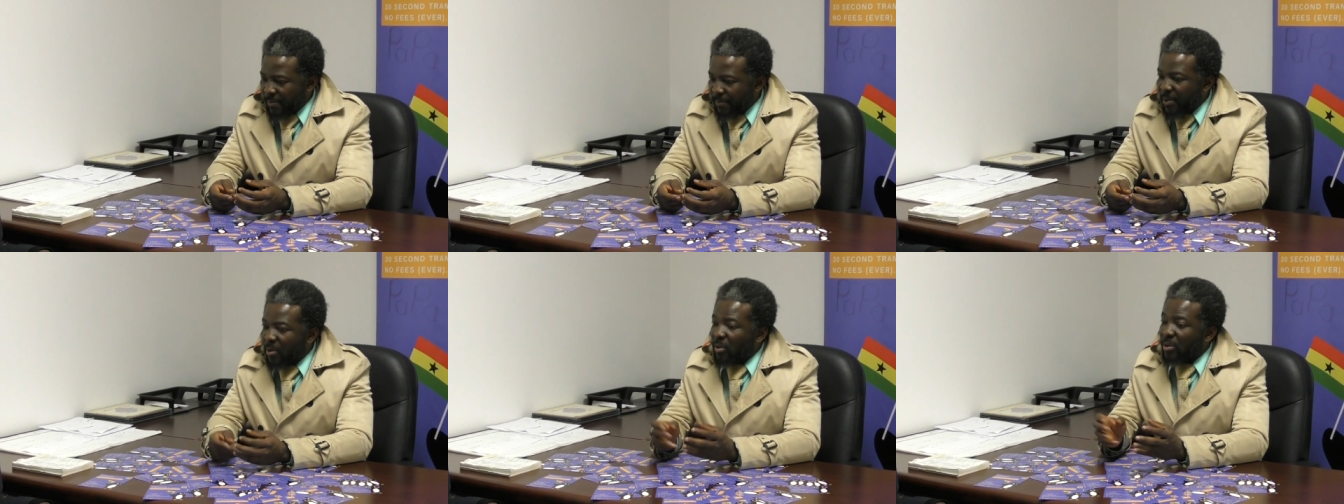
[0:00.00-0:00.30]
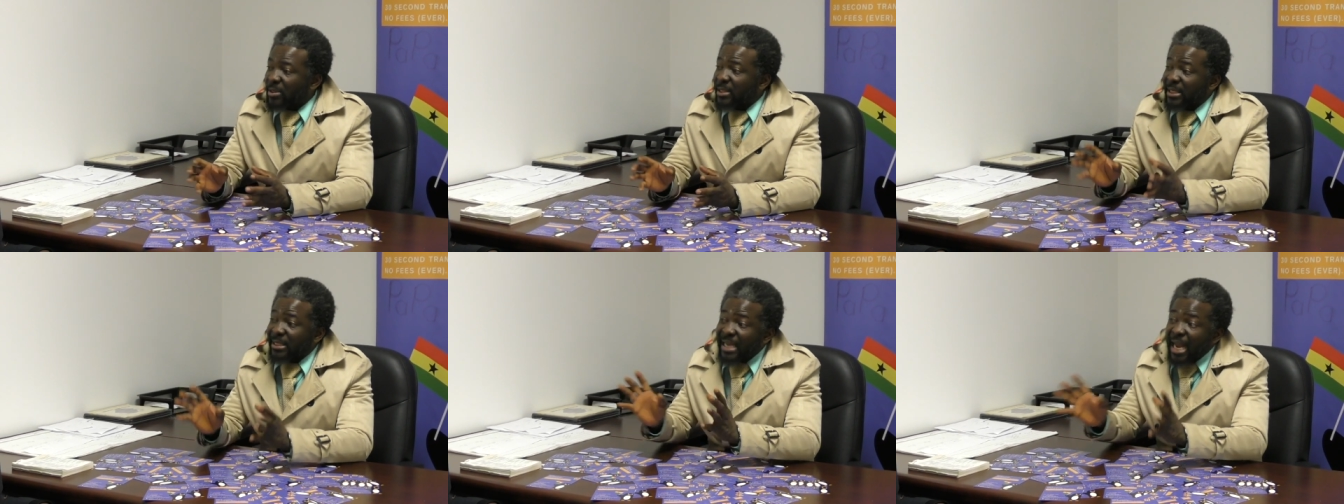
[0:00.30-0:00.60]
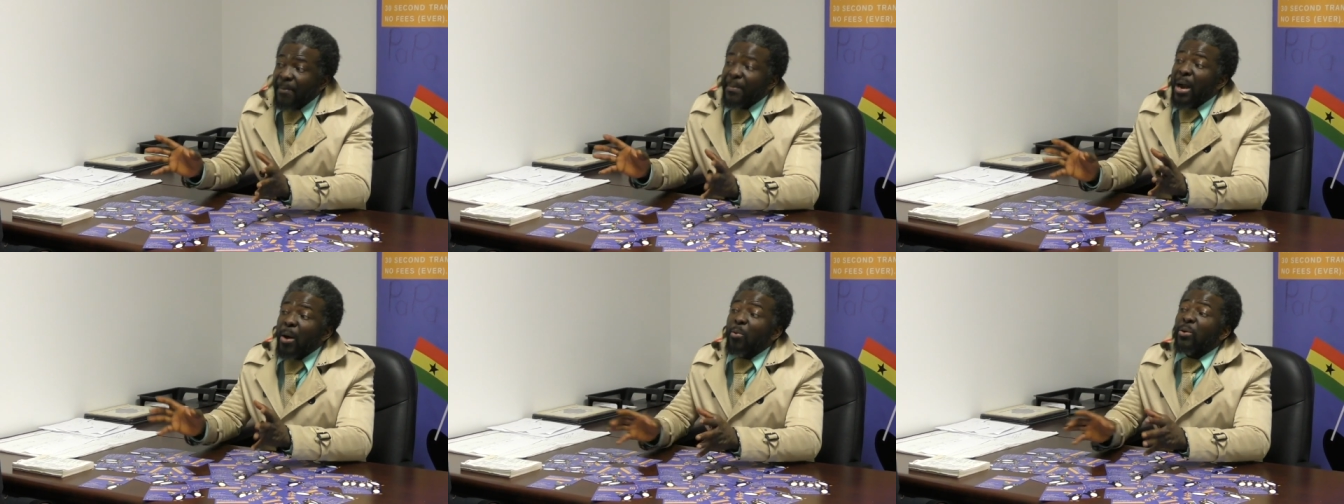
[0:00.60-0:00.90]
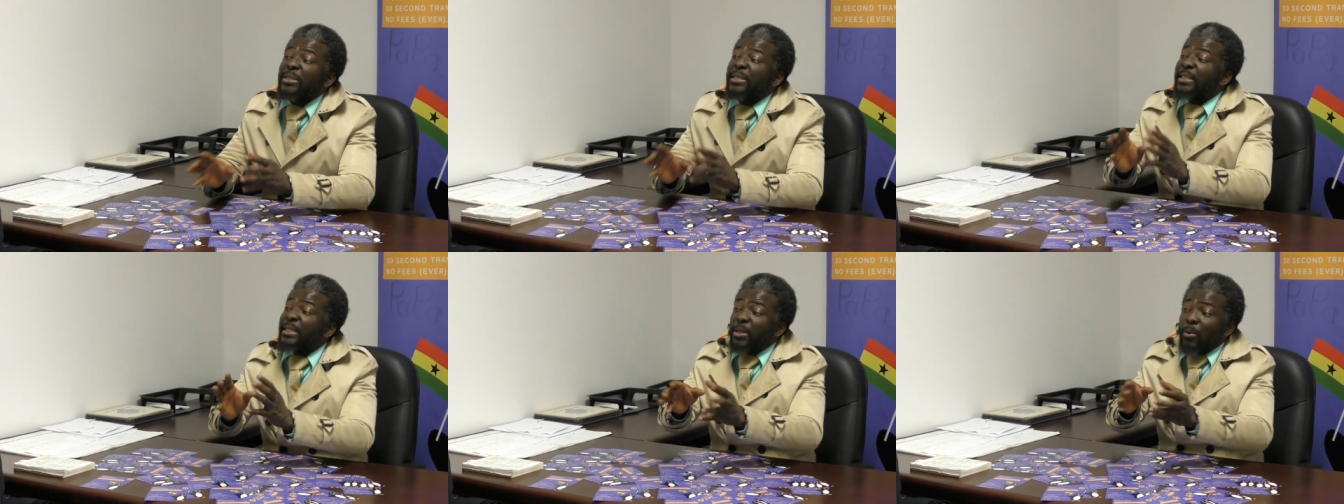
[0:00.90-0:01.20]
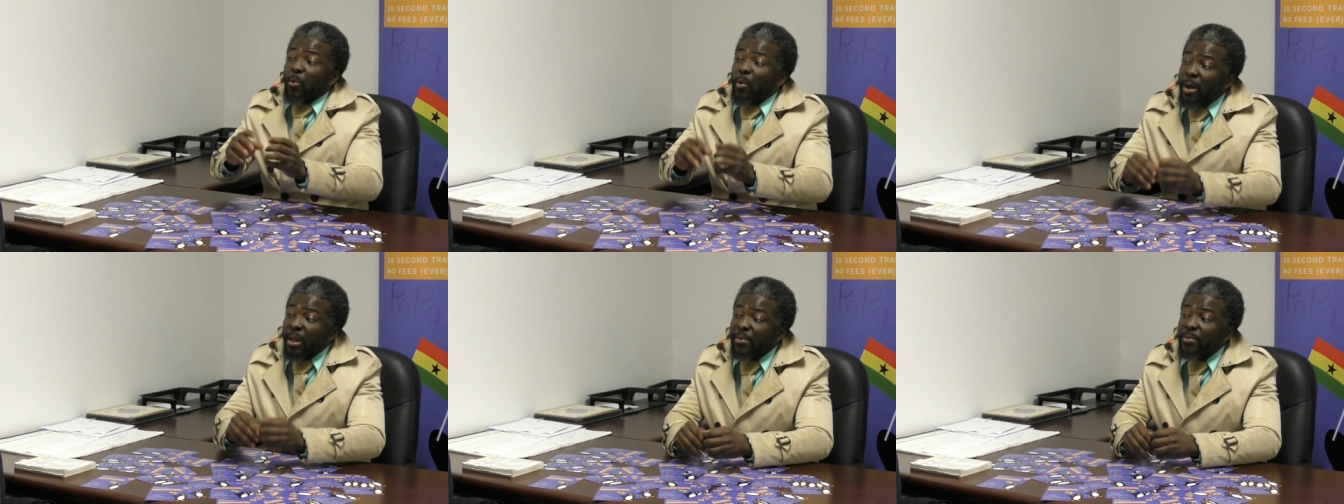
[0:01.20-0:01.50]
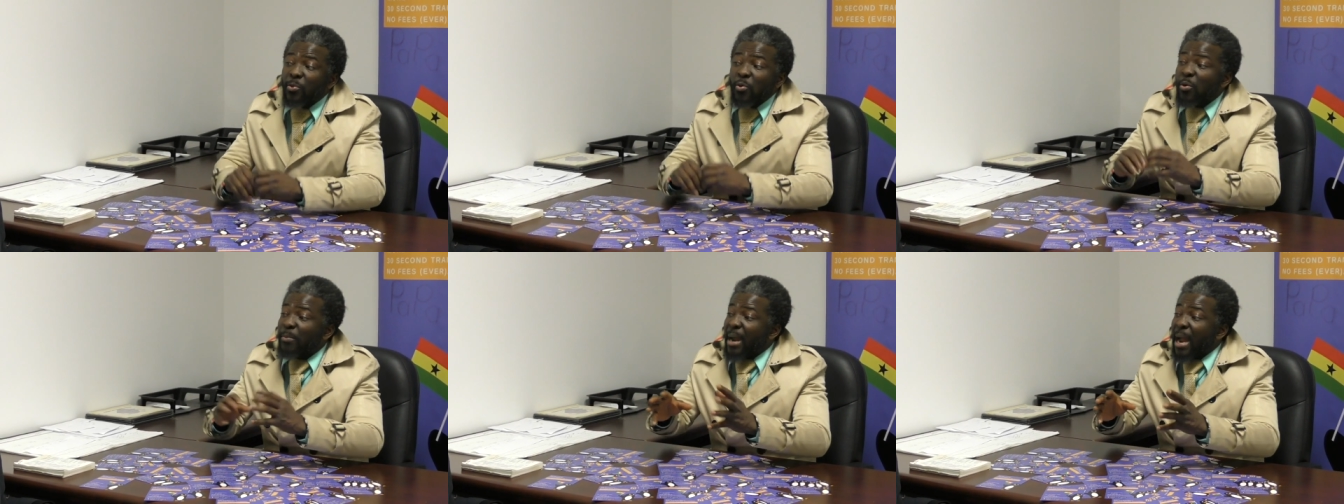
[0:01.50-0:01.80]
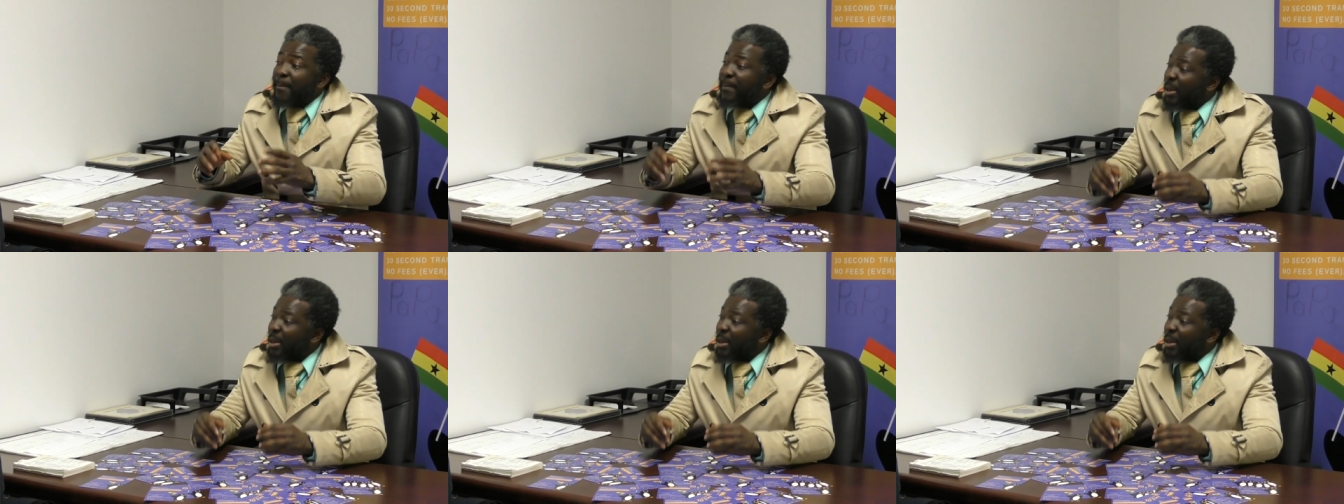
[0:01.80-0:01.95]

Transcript: Because the time I was in the world doing my